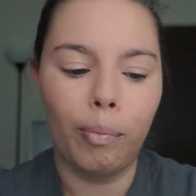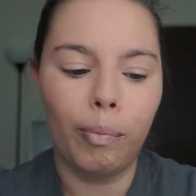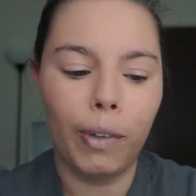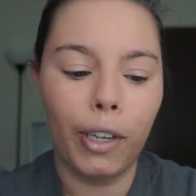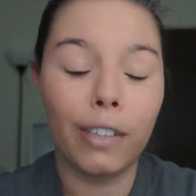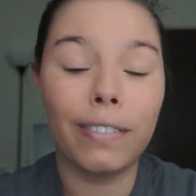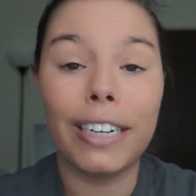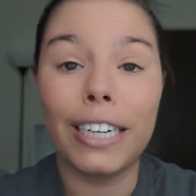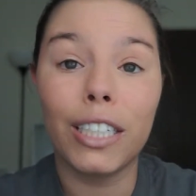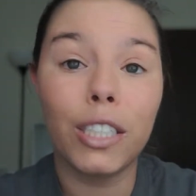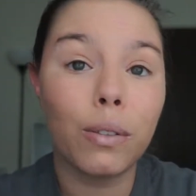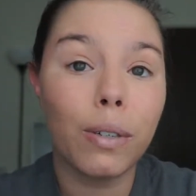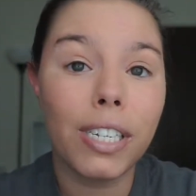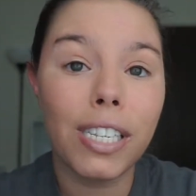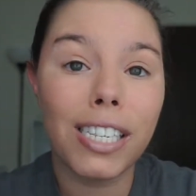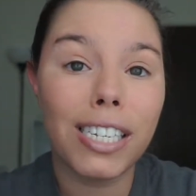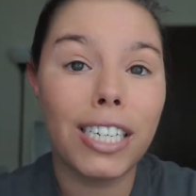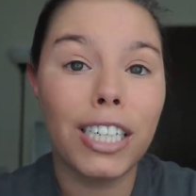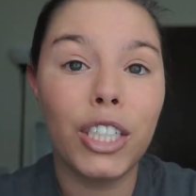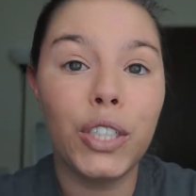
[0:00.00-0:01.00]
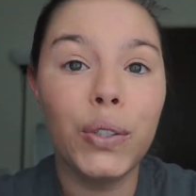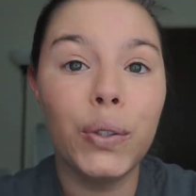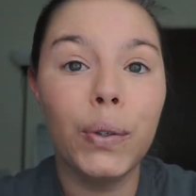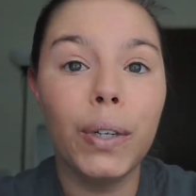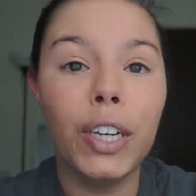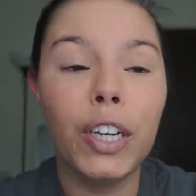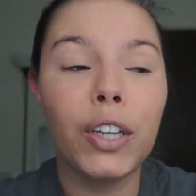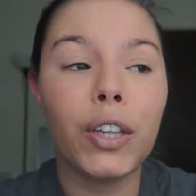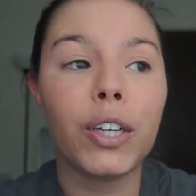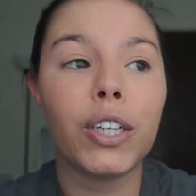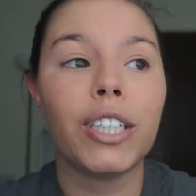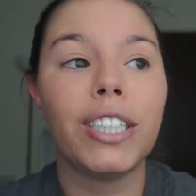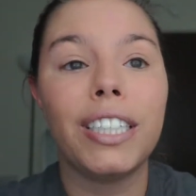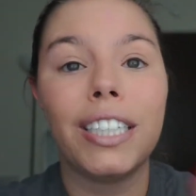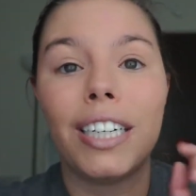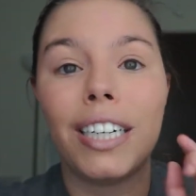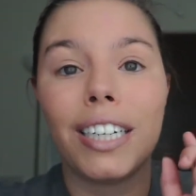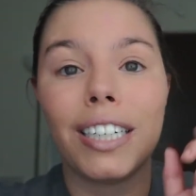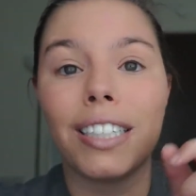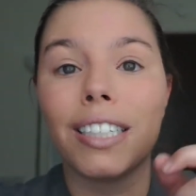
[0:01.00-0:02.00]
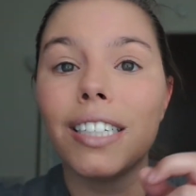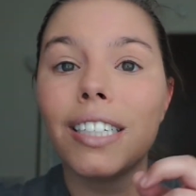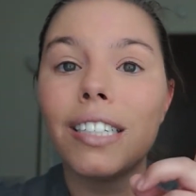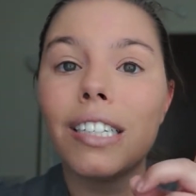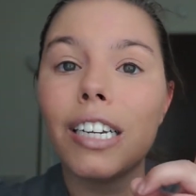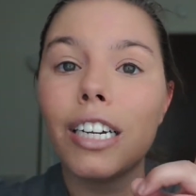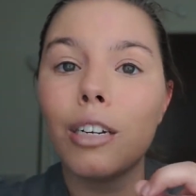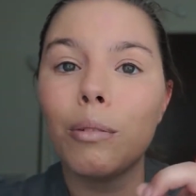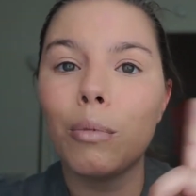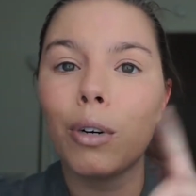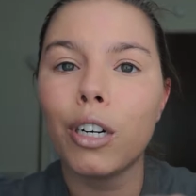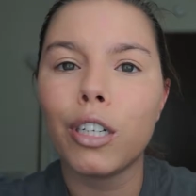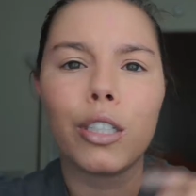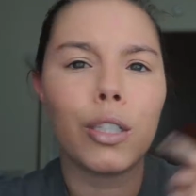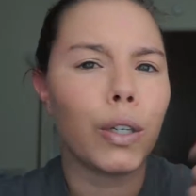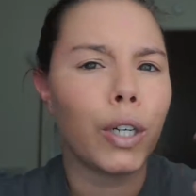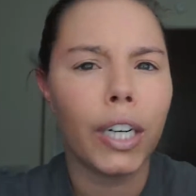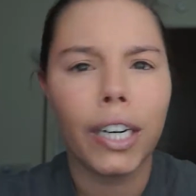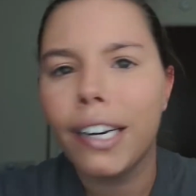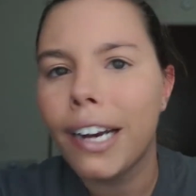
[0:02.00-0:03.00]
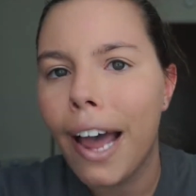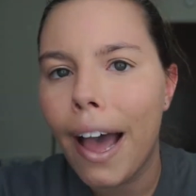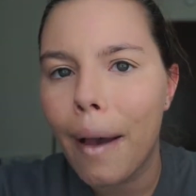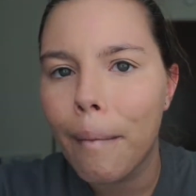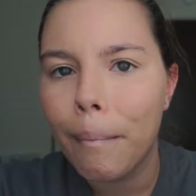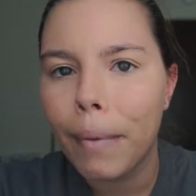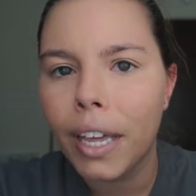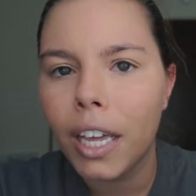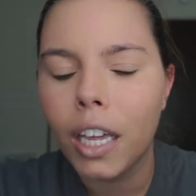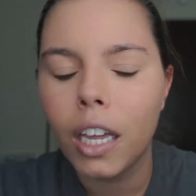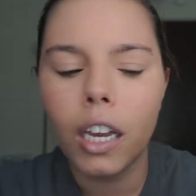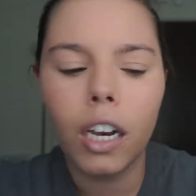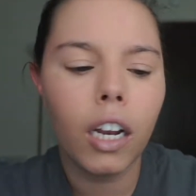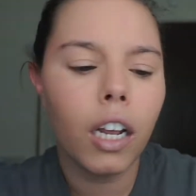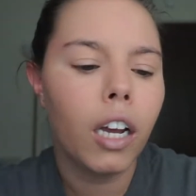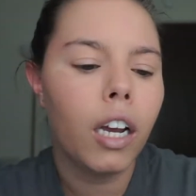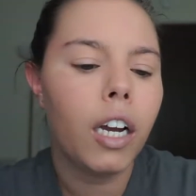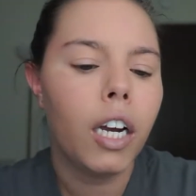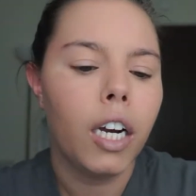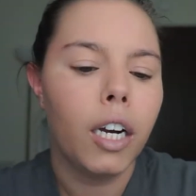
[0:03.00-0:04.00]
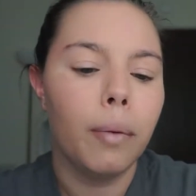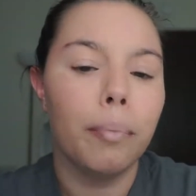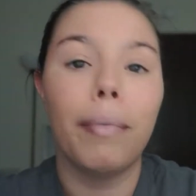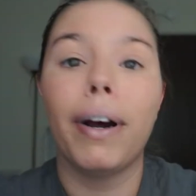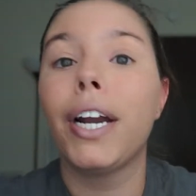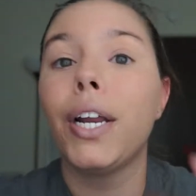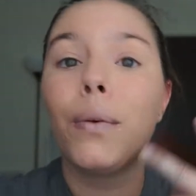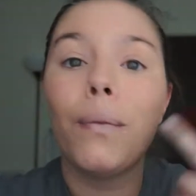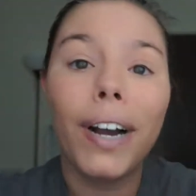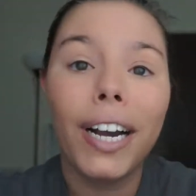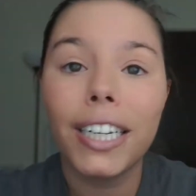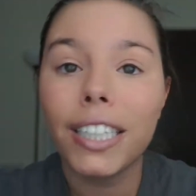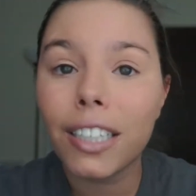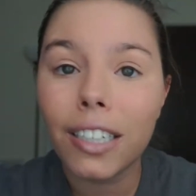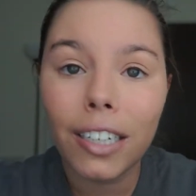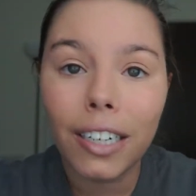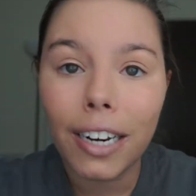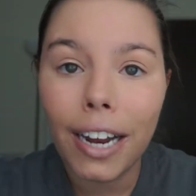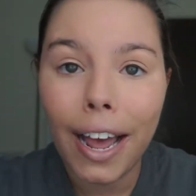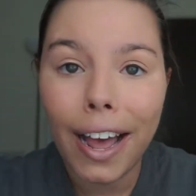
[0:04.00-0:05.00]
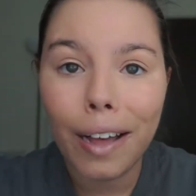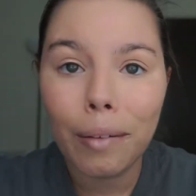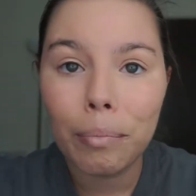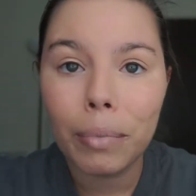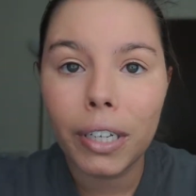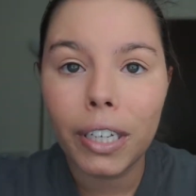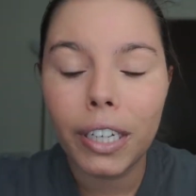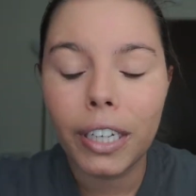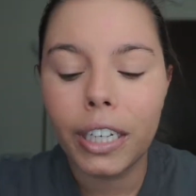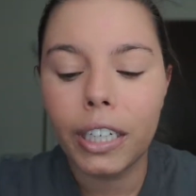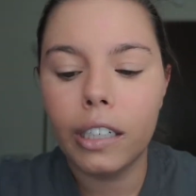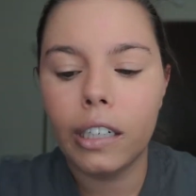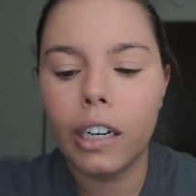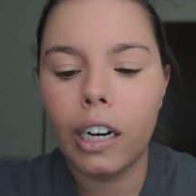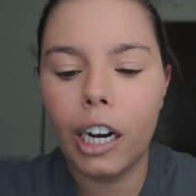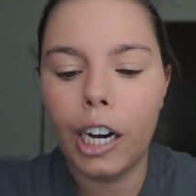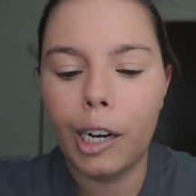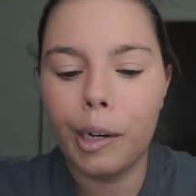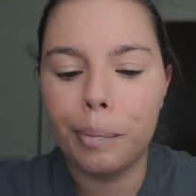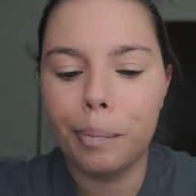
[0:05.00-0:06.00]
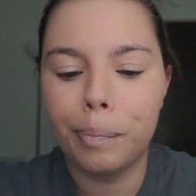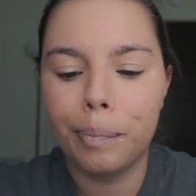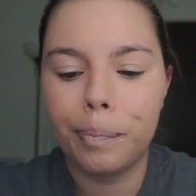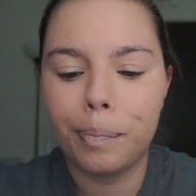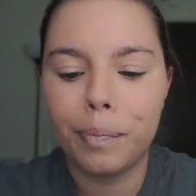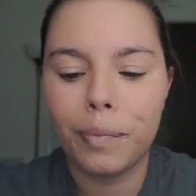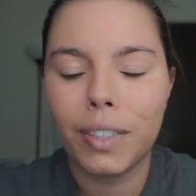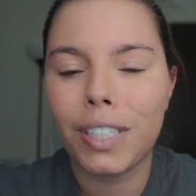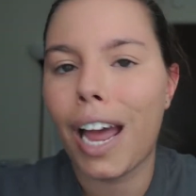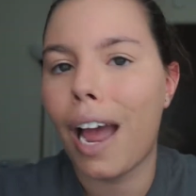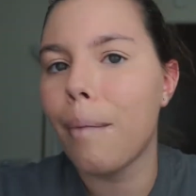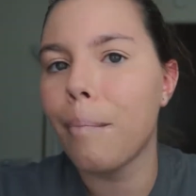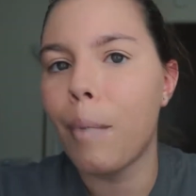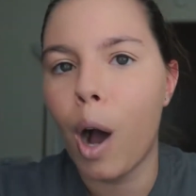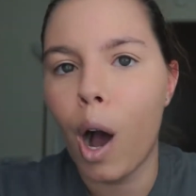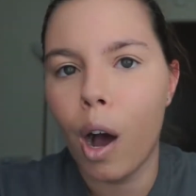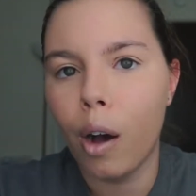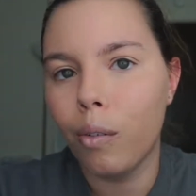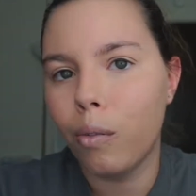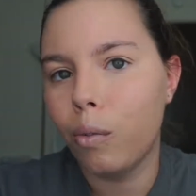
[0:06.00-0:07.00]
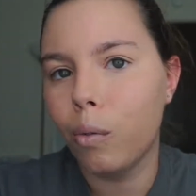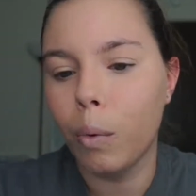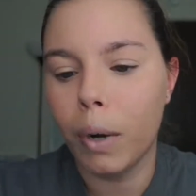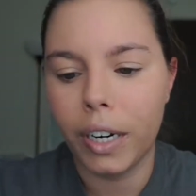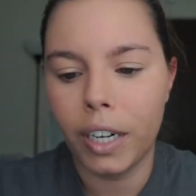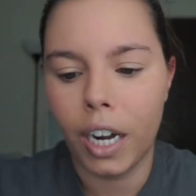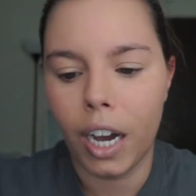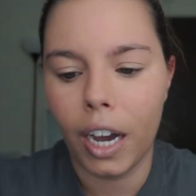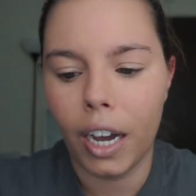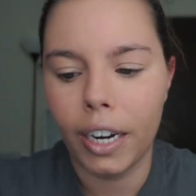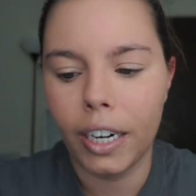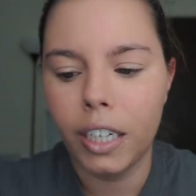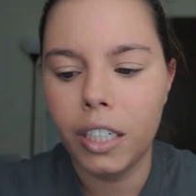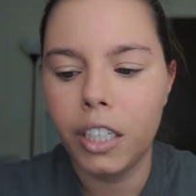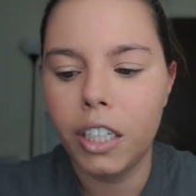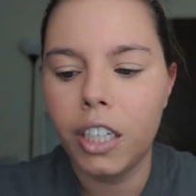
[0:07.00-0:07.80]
erased ones that I knew either didn't exist anymore, so couldn't happen, money-wise couldn't happen, time off, whatnot.